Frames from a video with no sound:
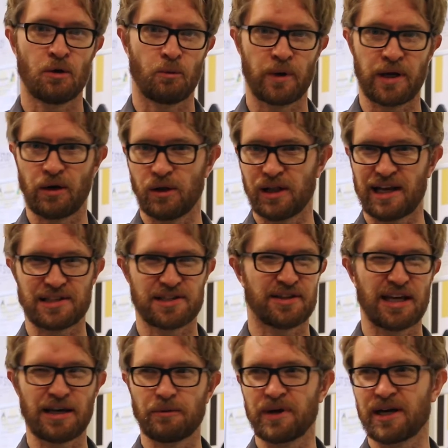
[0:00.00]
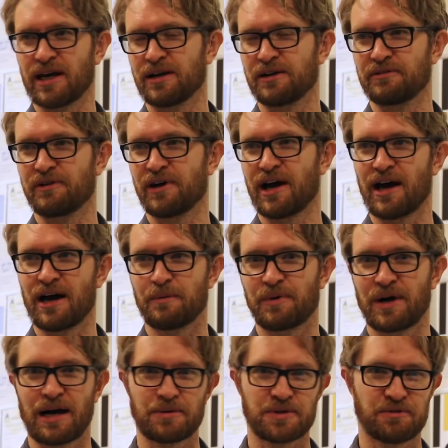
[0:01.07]
We all like to think we kind of
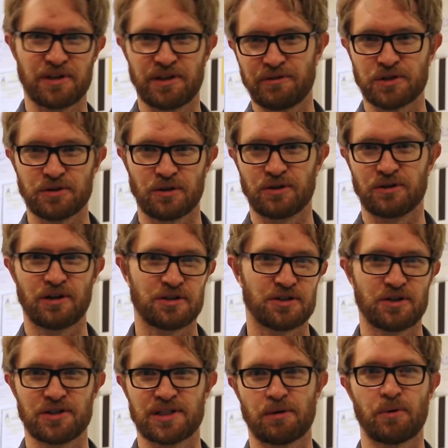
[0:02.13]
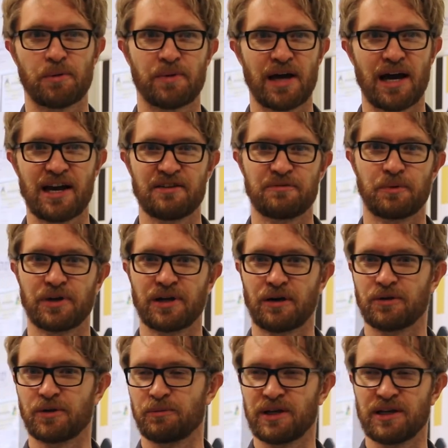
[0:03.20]
perhaps are individual and choose how we behave, but
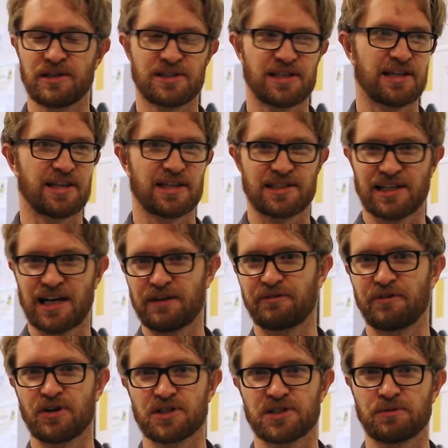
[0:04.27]
do we see things in adverts?